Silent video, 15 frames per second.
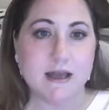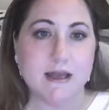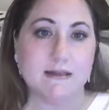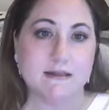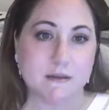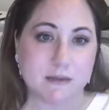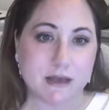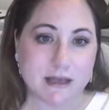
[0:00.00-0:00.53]

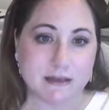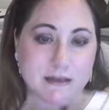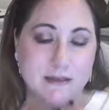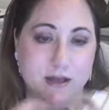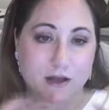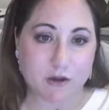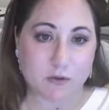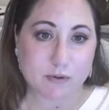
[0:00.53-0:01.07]
in some
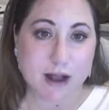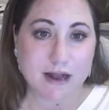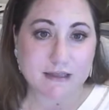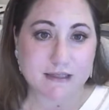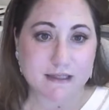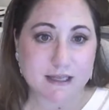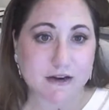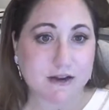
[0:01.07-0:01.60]
cases, other
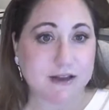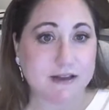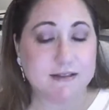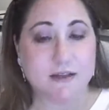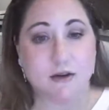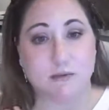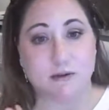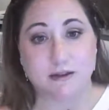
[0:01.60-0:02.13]
practice
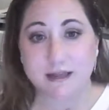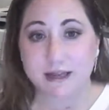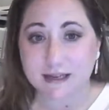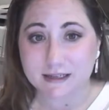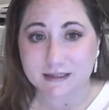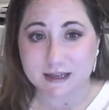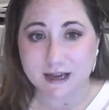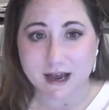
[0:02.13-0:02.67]
areas that are
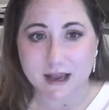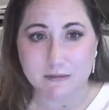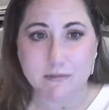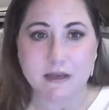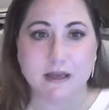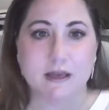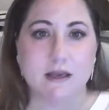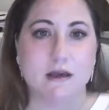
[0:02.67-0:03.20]
related to
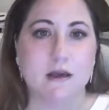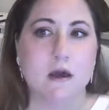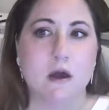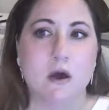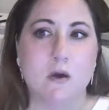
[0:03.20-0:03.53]
IP,